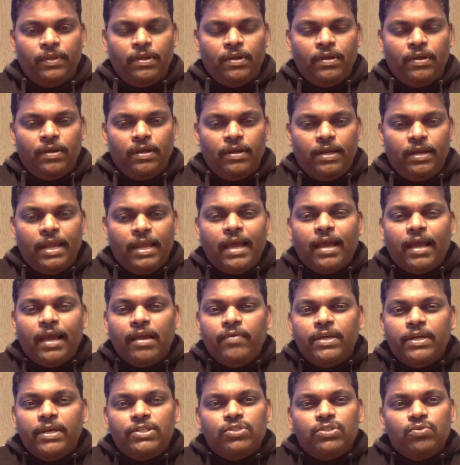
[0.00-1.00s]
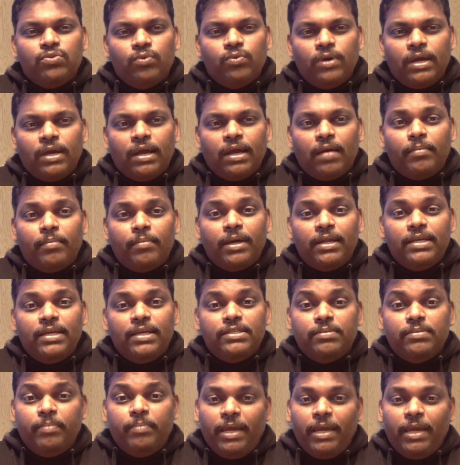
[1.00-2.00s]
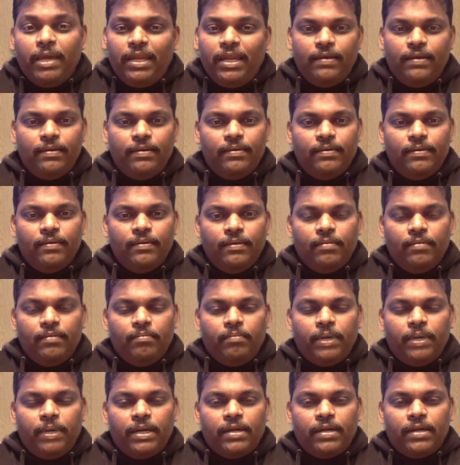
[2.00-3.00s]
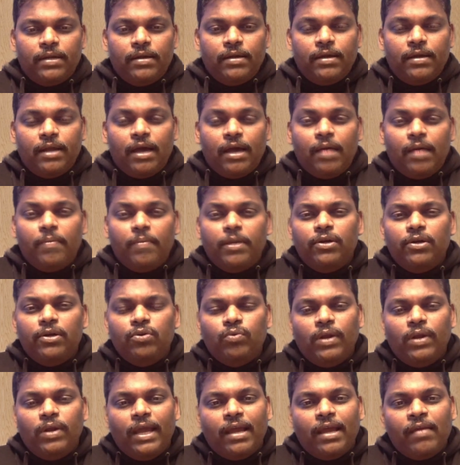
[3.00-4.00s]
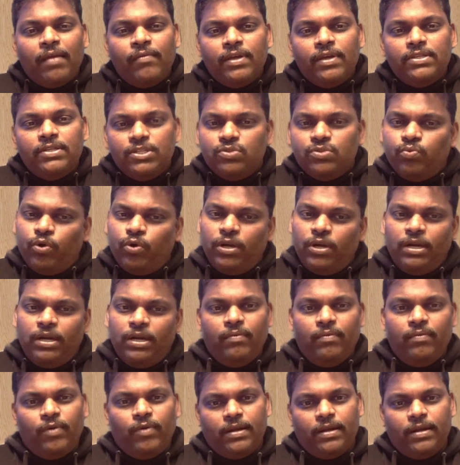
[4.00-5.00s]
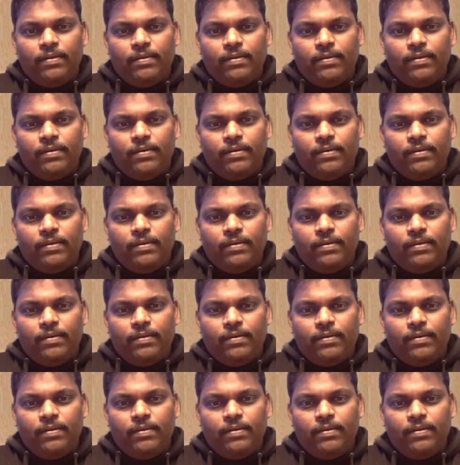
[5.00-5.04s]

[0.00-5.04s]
Language to grammar is many, but grammar to language is only one.